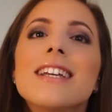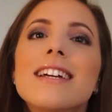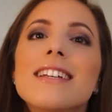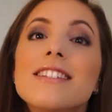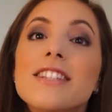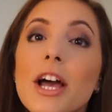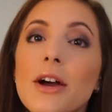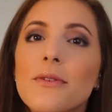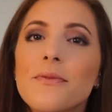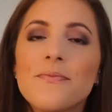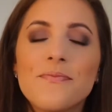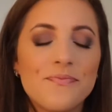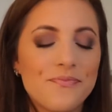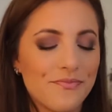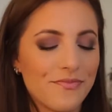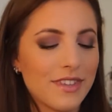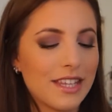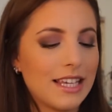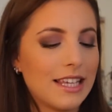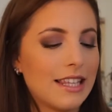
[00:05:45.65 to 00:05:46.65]
So
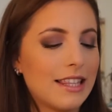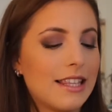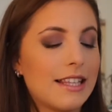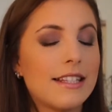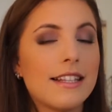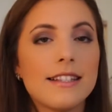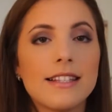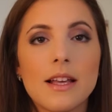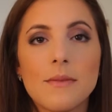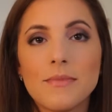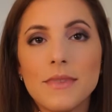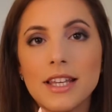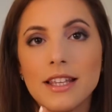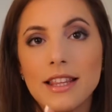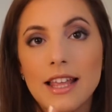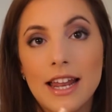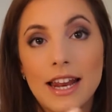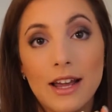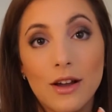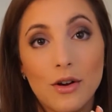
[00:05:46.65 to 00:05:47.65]
this is
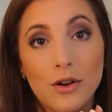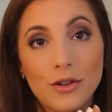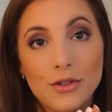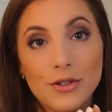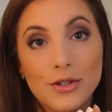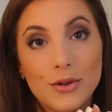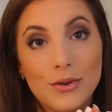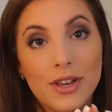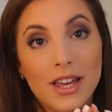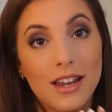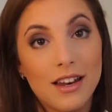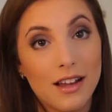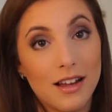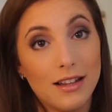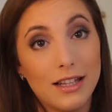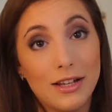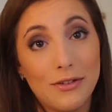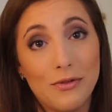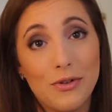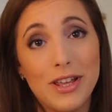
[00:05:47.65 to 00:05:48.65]
something that I also
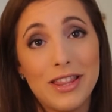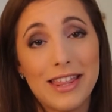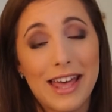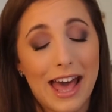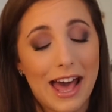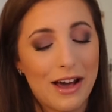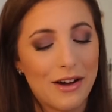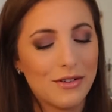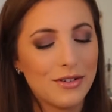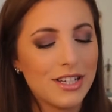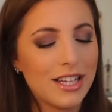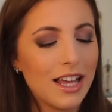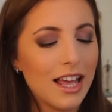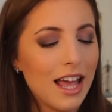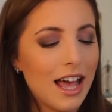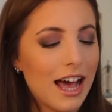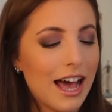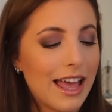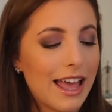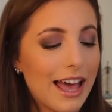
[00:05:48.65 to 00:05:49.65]
cannot live without.
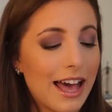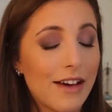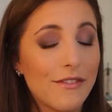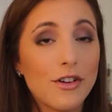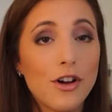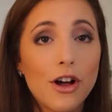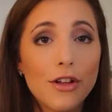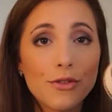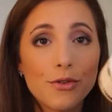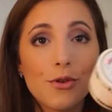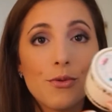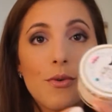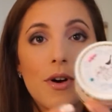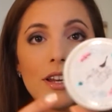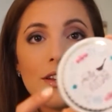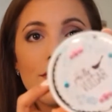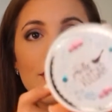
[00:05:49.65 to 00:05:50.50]
I have gone through one